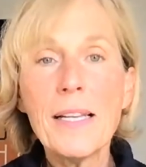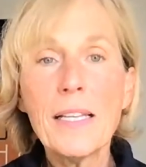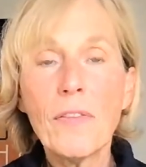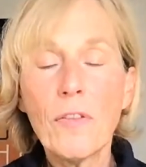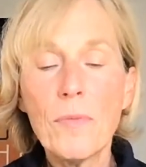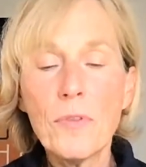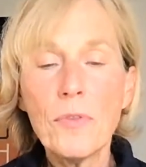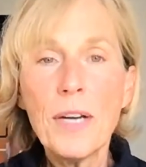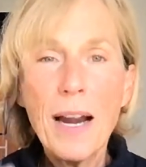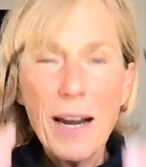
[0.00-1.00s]
These are from
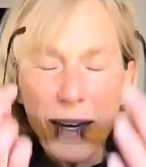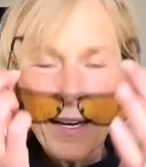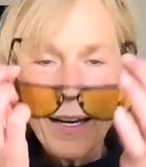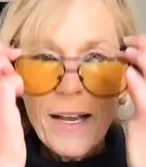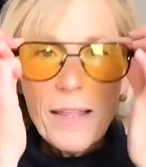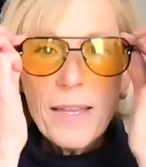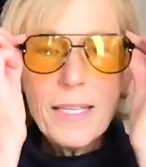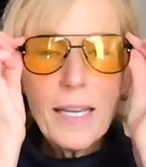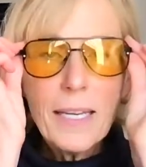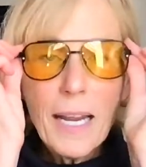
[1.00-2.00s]
Too Dark.
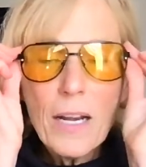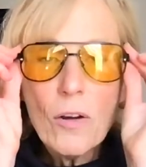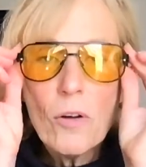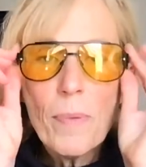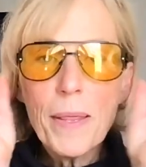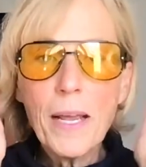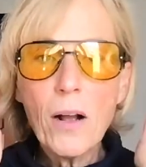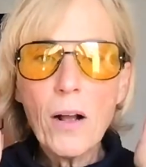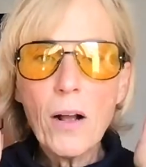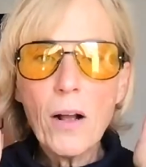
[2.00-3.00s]
These are yellow, but they
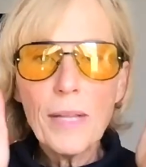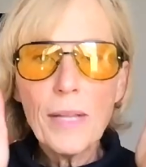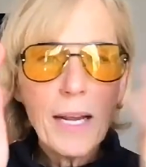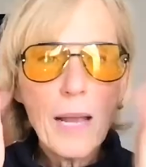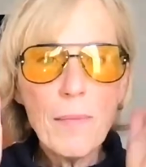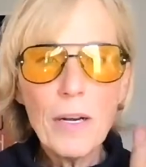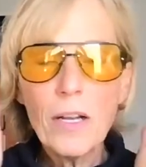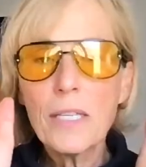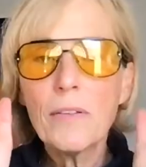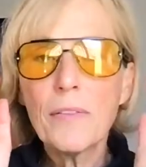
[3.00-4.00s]
come in
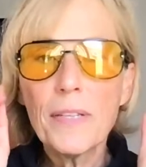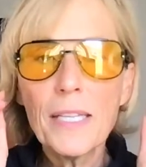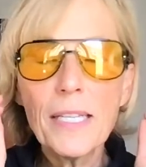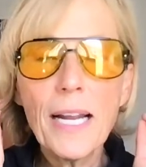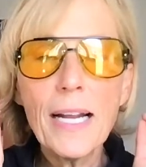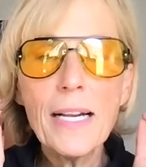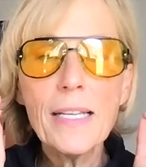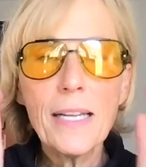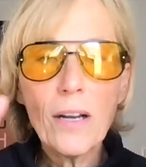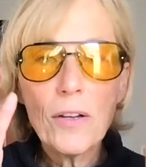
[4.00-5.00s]
lots of different
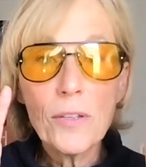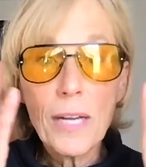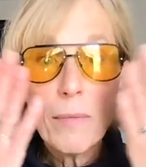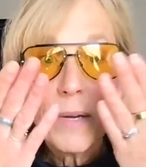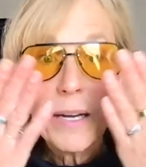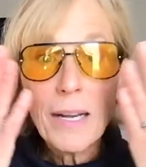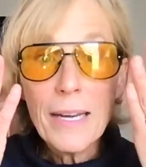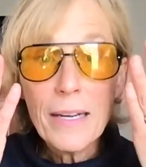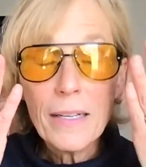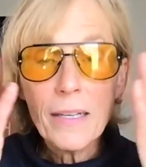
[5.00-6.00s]
styles. They also come in
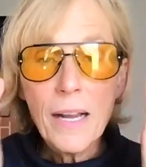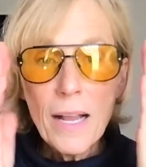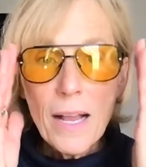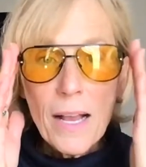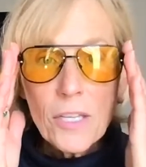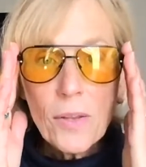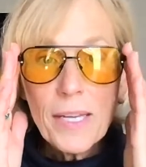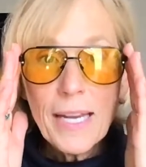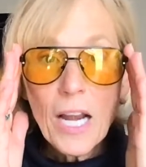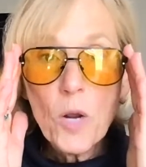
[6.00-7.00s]
clear. So the
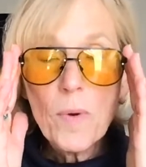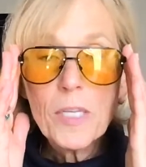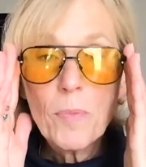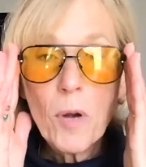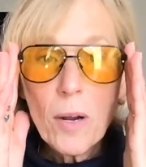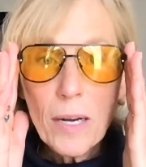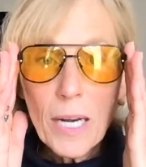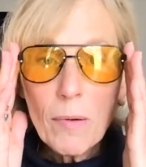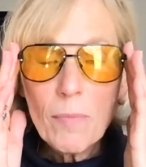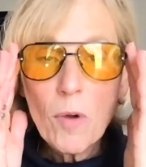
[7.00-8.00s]
yellow ones block a
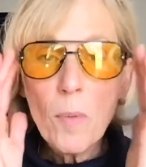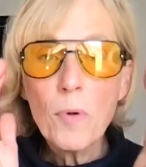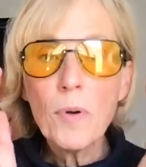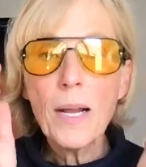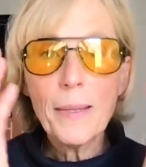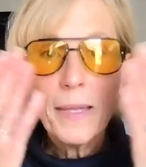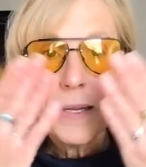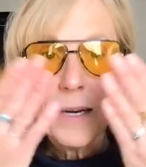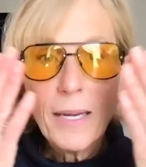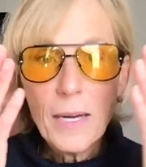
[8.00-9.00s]
little bit more blue light than
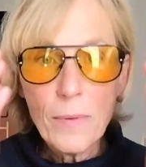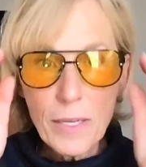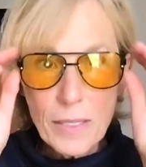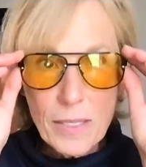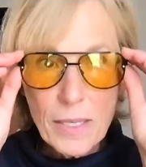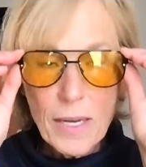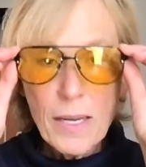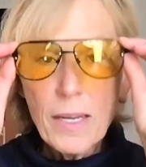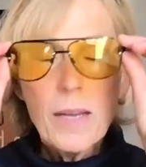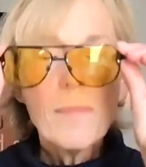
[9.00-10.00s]
the clear ones,
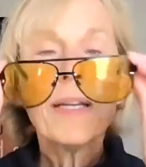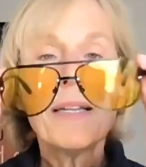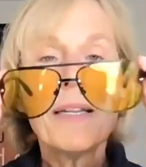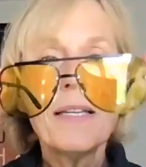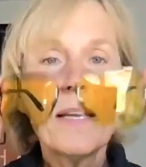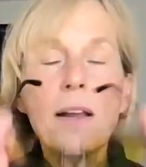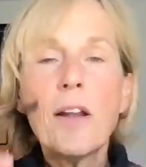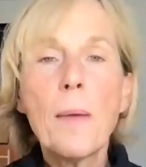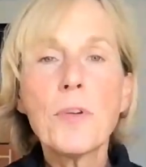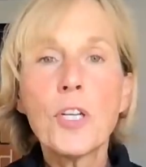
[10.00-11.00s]
but these are an
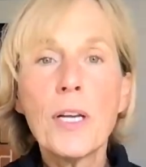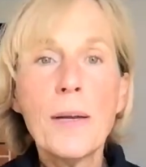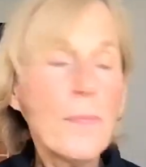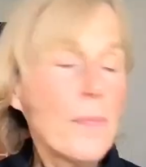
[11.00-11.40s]
option.